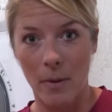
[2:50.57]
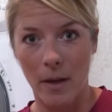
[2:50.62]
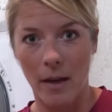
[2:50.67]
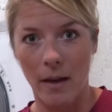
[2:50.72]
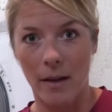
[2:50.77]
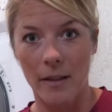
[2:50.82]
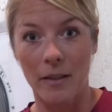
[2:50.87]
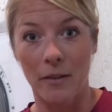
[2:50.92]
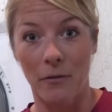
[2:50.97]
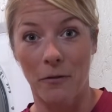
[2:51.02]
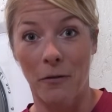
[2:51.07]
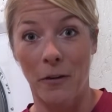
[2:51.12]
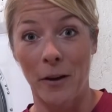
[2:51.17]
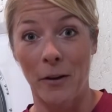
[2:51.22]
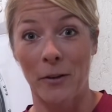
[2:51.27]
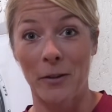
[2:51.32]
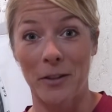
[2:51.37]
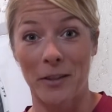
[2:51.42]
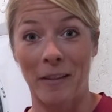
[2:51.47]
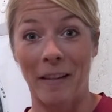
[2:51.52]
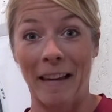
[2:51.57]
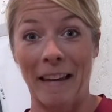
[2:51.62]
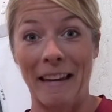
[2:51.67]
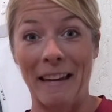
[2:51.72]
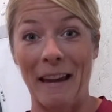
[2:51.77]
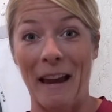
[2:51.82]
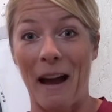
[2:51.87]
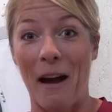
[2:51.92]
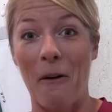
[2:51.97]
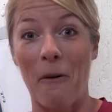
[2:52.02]
because it feels
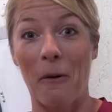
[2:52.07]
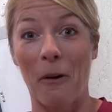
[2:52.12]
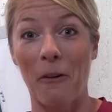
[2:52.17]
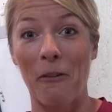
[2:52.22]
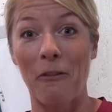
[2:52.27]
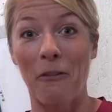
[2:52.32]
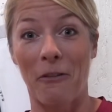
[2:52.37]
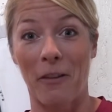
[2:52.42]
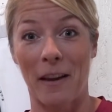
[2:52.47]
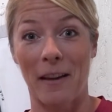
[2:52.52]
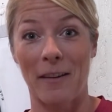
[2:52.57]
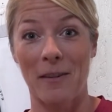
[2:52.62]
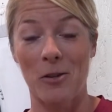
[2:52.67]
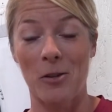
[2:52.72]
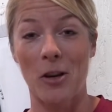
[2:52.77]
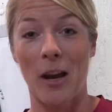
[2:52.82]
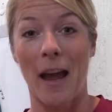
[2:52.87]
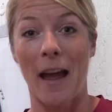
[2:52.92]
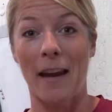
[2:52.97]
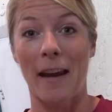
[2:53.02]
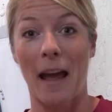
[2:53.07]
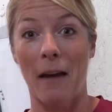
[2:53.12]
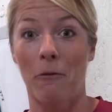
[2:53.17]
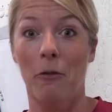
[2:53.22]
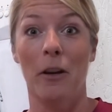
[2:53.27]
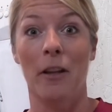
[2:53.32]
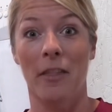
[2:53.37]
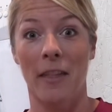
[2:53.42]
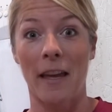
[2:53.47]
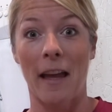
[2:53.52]
like our fish and
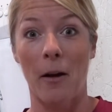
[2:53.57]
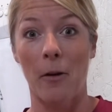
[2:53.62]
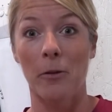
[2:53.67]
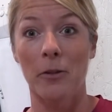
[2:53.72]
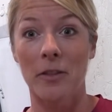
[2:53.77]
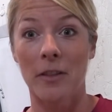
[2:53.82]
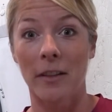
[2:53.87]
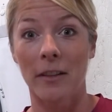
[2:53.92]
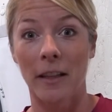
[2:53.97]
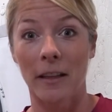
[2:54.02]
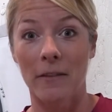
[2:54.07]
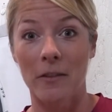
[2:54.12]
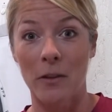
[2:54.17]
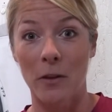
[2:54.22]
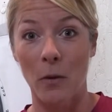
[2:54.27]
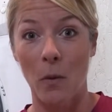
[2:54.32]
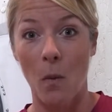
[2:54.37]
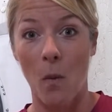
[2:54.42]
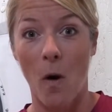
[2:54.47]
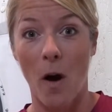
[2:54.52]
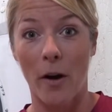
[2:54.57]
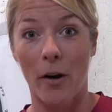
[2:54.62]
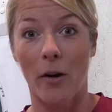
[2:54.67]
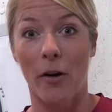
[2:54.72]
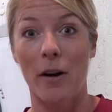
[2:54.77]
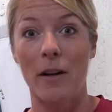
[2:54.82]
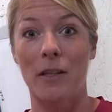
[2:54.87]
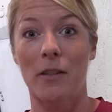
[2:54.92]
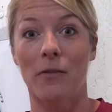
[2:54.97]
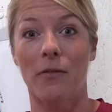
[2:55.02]
everything else that lives in the
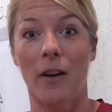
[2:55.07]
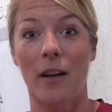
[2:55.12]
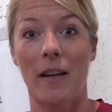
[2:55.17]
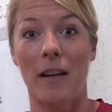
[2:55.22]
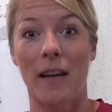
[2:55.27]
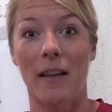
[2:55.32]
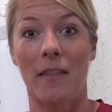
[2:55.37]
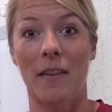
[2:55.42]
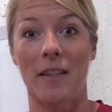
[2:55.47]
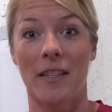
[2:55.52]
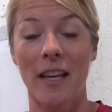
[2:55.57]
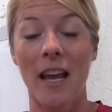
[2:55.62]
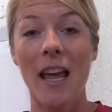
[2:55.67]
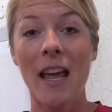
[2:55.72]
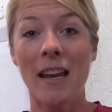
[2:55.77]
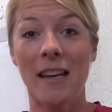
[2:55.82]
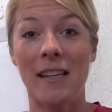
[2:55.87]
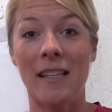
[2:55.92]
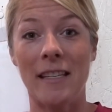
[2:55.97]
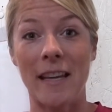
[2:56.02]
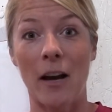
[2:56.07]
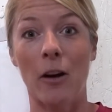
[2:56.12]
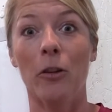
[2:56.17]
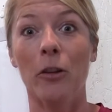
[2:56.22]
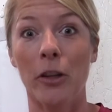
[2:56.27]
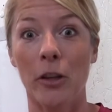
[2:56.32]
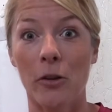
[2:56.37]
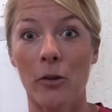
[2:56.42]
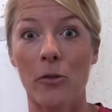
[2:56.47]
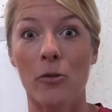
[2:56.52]
water is fighting this
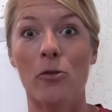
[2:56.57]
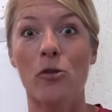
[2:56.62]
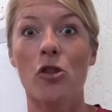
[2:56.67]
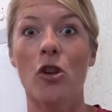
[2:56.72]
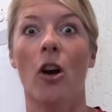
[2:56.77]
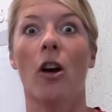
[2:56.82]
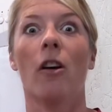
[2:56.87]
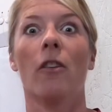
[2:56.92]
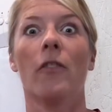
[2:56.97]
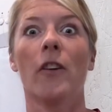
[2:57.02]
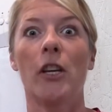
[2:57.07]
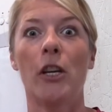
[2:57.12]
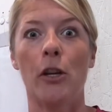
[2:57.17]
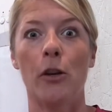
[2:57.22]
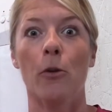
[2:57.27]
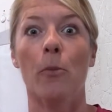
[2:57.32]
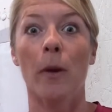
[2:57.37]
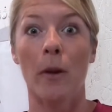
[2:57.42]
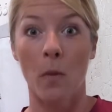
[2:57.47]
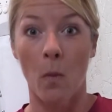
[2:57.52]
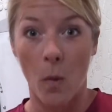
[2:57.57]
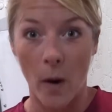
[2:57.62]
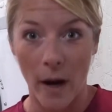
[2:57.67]
deluge of human